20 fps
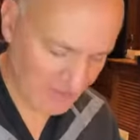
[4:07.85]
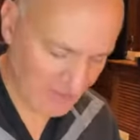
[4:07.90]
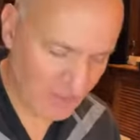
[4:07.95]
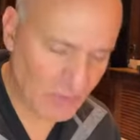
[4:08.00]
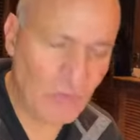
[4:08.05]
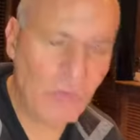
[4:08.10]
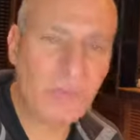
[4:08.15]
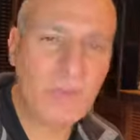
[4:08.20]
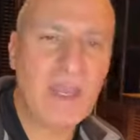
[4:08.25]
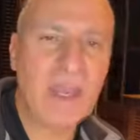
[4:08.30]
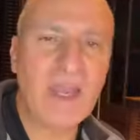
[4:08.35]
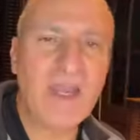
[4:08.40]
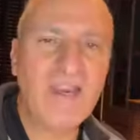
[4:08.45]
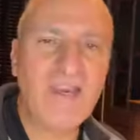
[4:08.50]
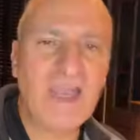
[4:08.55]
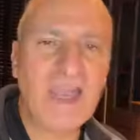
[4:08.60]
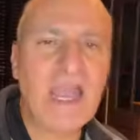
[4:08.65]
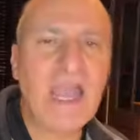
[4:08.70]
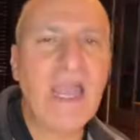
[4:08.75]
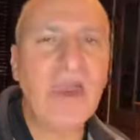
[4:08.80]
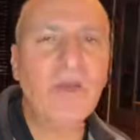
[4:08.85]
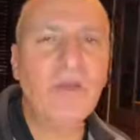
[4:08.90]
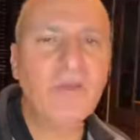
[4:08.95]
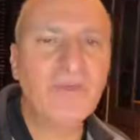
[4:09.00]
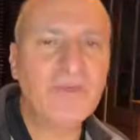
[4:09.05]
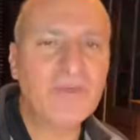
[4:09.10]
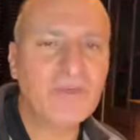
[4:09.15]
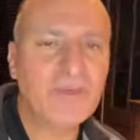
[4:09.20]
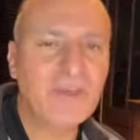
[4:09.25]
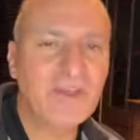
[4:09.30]
the new man of the
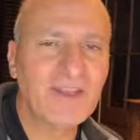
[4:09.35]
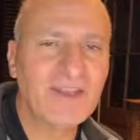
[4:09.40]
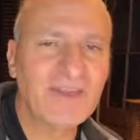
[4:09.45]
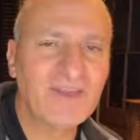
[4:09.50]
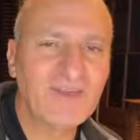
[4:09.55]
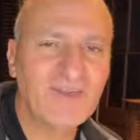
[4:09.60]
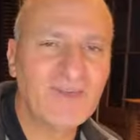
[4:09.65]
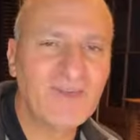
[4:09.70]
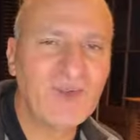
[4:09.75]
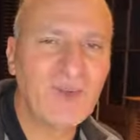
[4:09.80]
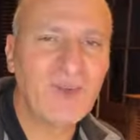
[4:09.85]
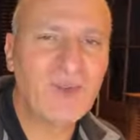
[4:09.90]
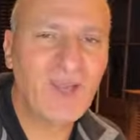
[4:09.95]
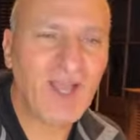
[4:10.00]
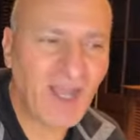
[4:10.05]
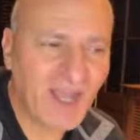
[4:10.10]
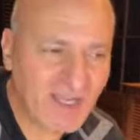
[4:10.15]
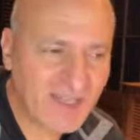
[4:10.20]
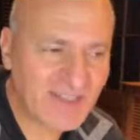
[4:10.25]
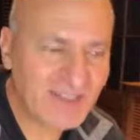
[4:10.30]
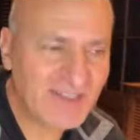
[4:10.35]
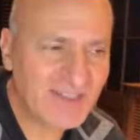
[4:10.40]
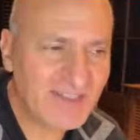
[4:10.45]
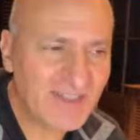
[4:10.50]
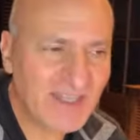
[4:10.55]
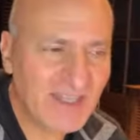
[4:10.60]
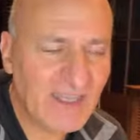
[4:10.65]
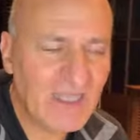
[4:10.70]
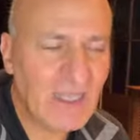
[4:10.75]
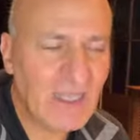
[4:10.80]
house, Volux.